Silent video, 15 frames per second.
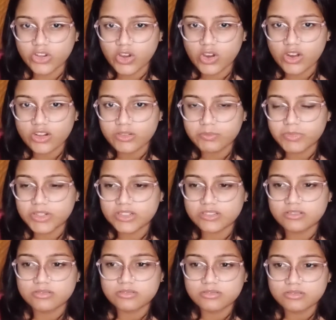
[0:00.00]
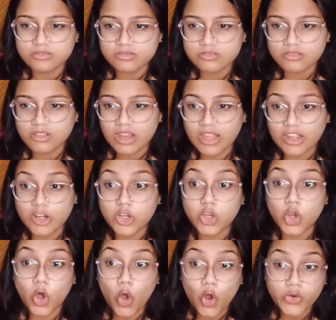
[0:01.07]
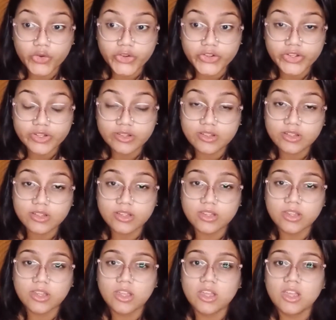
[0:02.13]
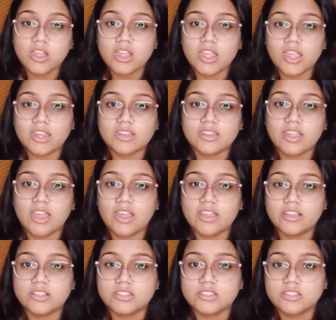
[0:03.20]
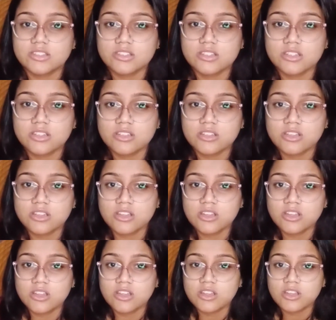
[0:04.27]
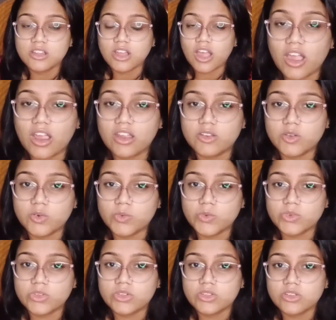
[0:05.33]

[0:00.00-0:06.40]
vlog, but like a log in case I don't